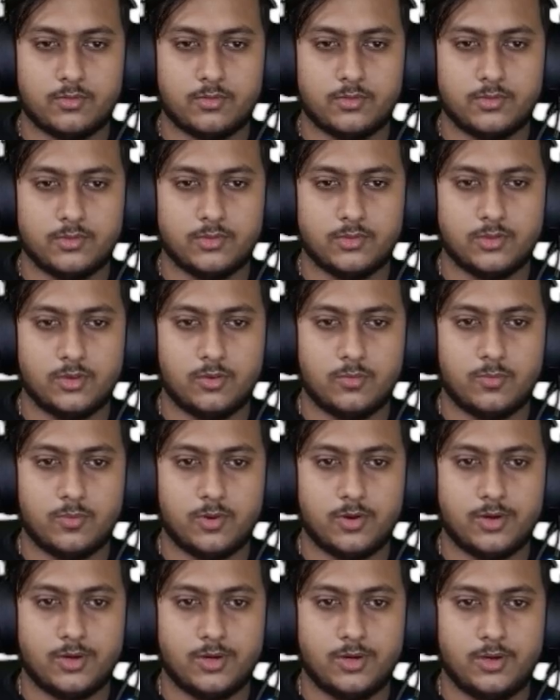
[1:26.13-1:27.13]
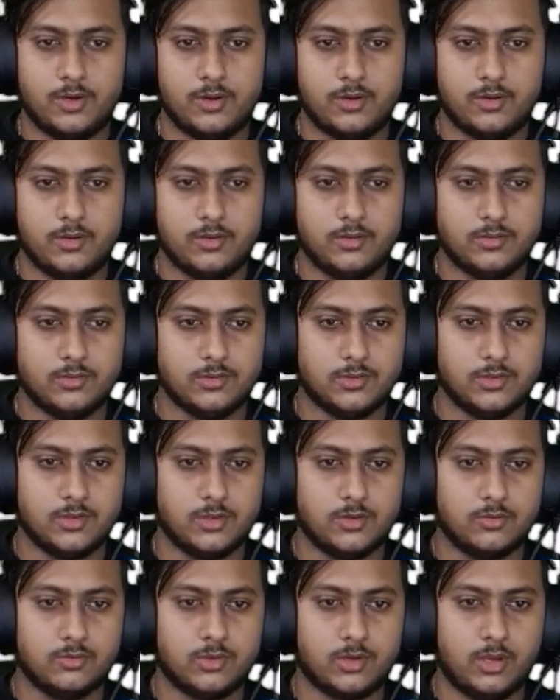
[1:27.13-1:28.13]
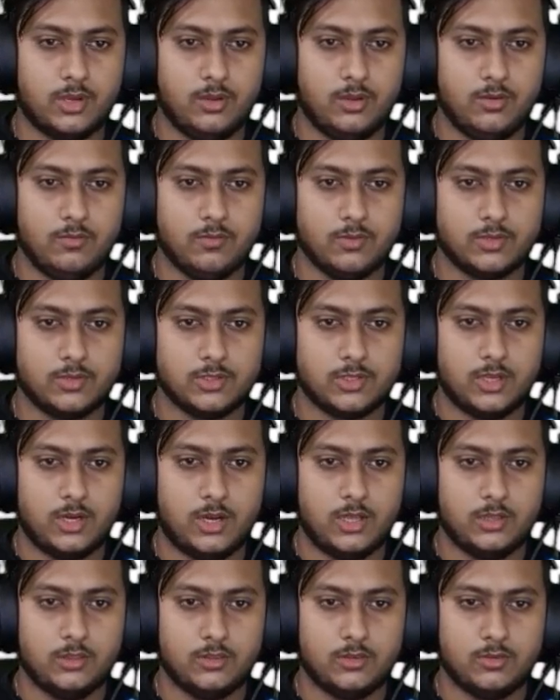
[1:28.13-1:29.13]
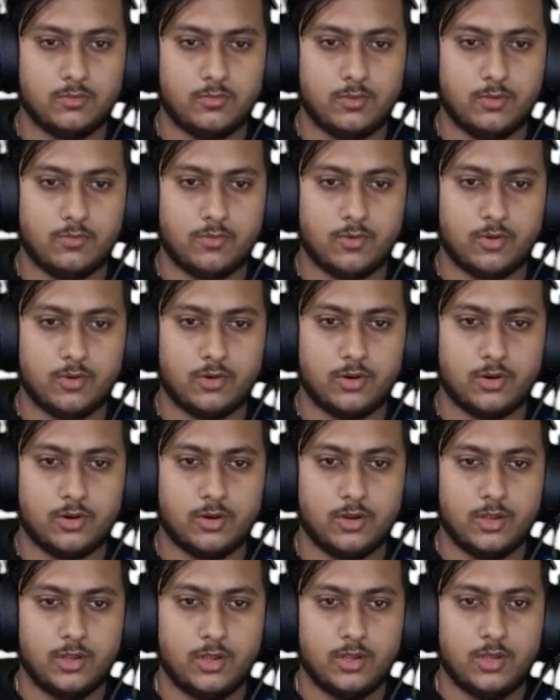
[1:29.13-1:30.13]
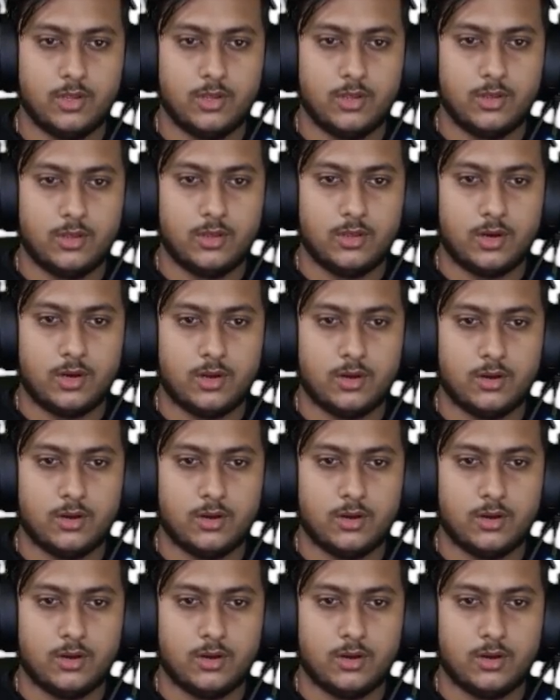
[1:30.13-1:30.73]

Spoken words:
0.03, which is the length we wanted, right?